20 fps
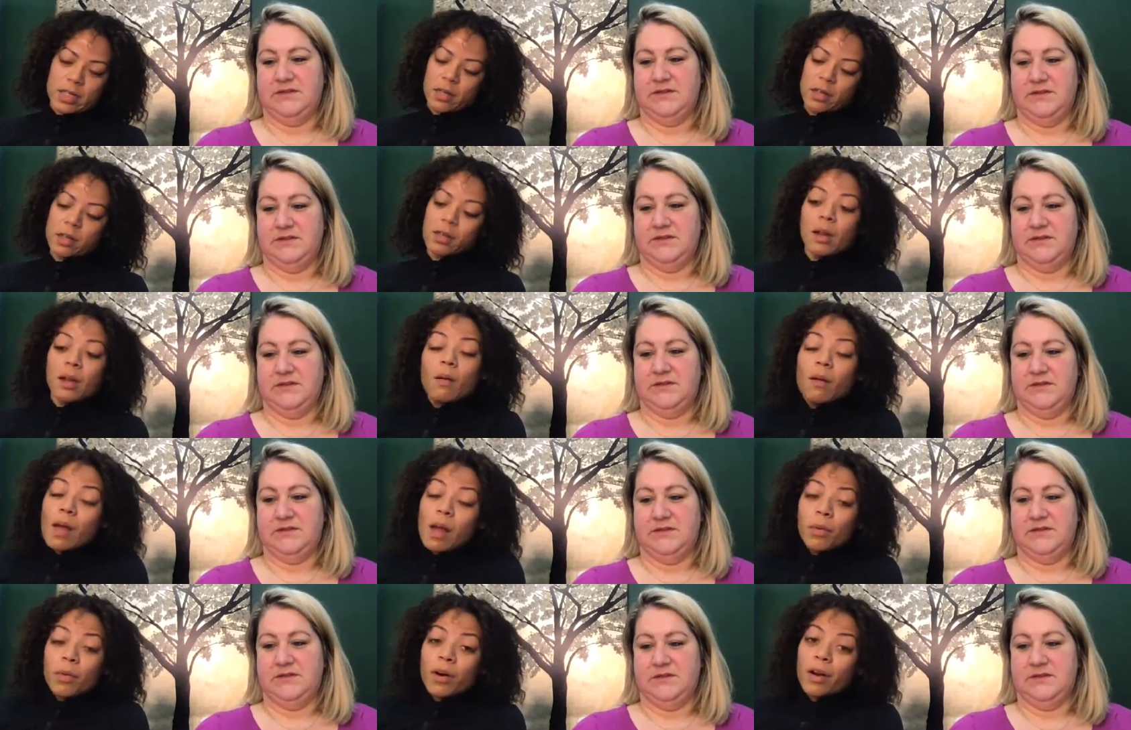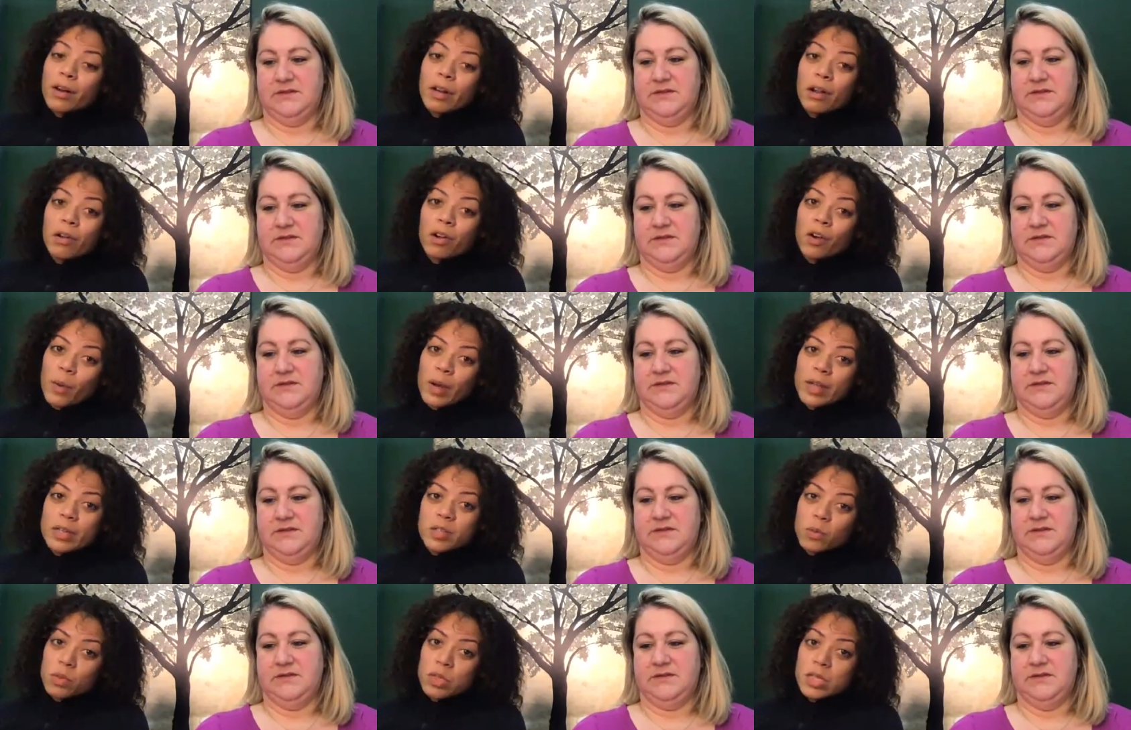Speaker 1: I'm like, well, we're already on our way,
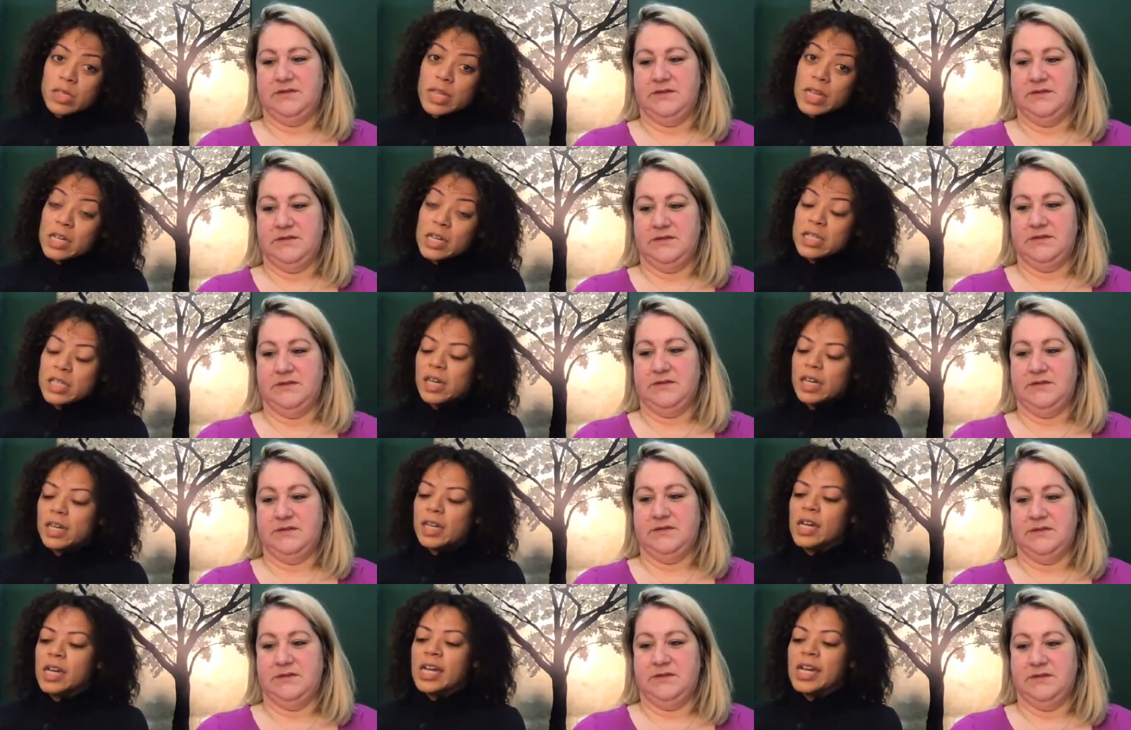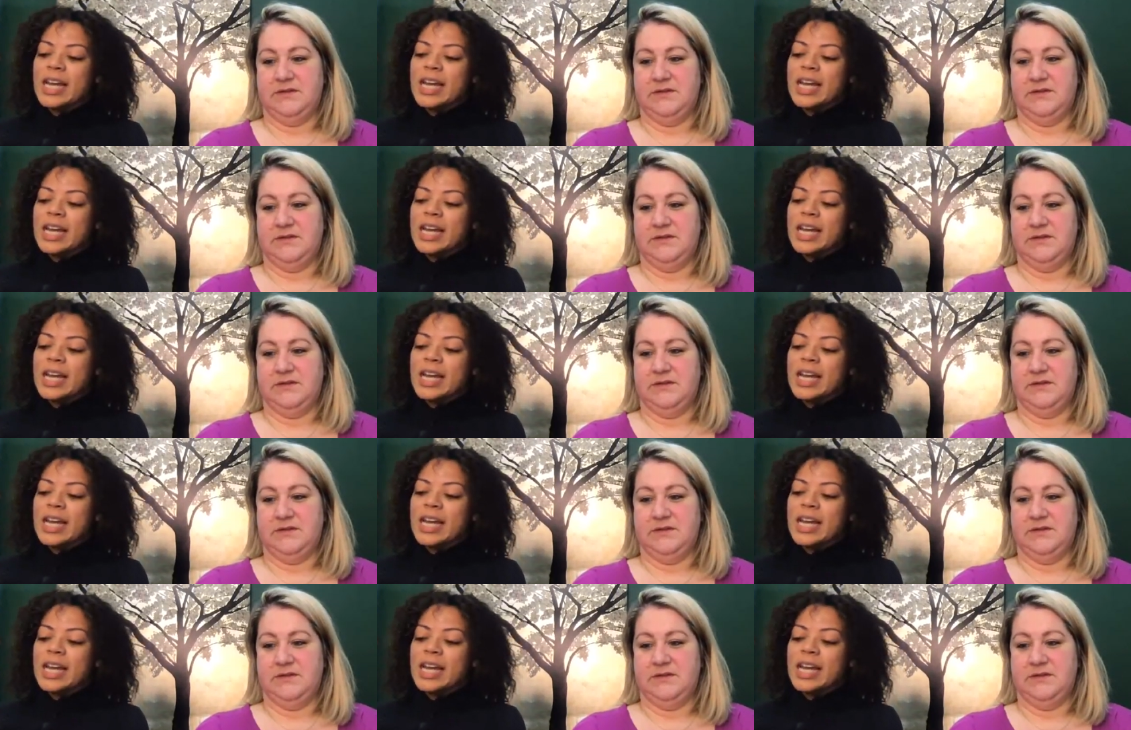so we'll just get it done.